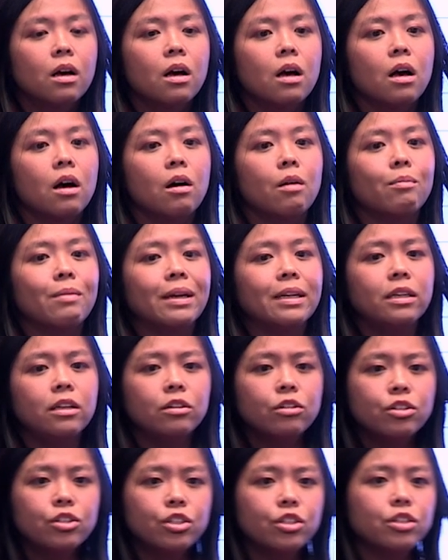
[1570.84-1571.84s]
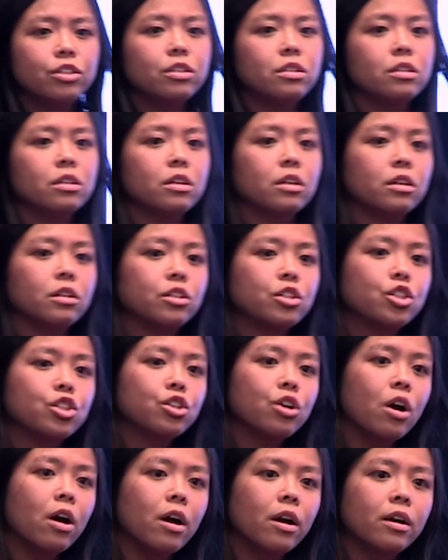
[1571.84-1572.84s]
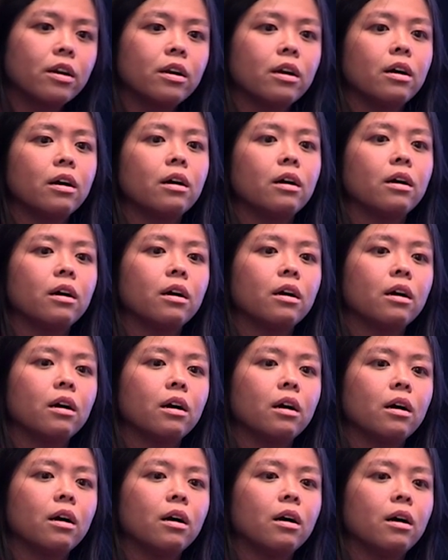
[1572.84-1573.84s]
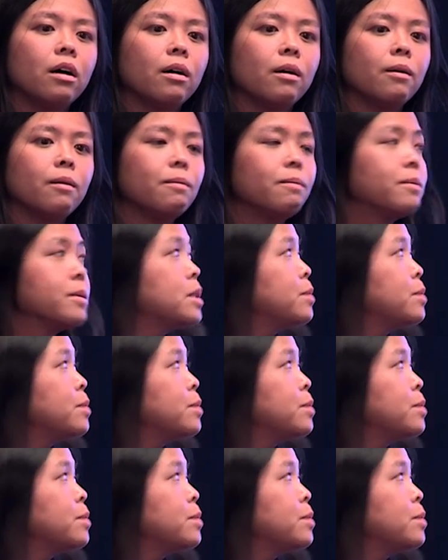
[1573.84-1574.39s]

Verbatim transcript: Um, and here is just a chart um,